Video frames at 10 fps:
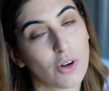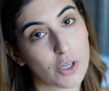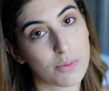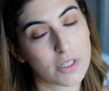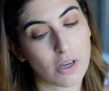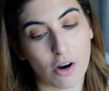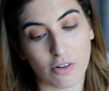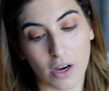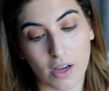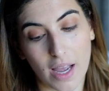Volume
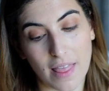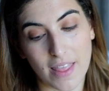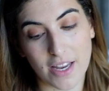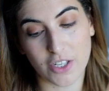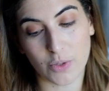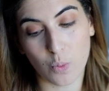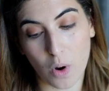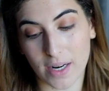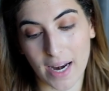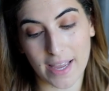Mascara and then just
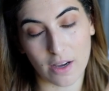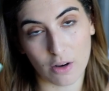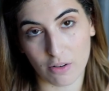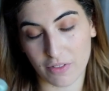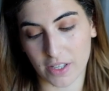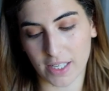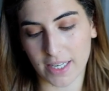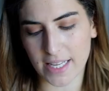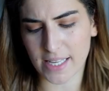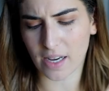one layer of the
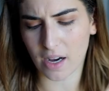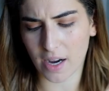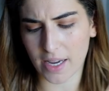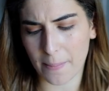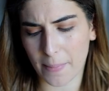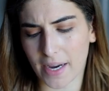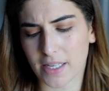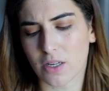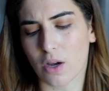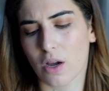Clinique High
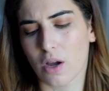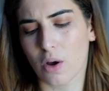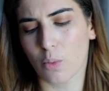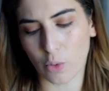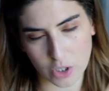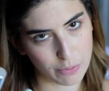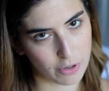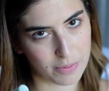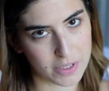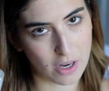Impact
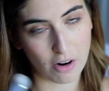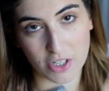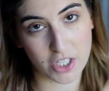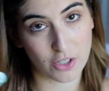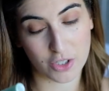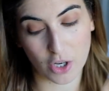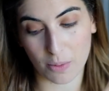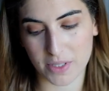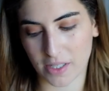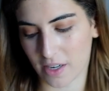Waterproof Mascara just on
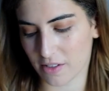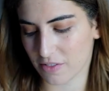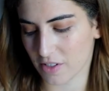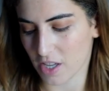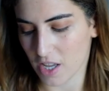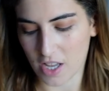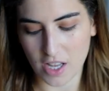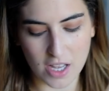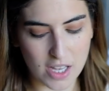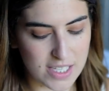top to kind of
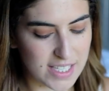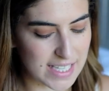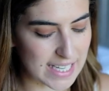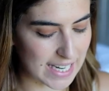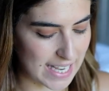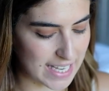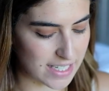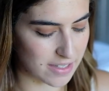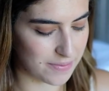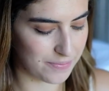seal it
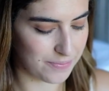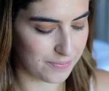in.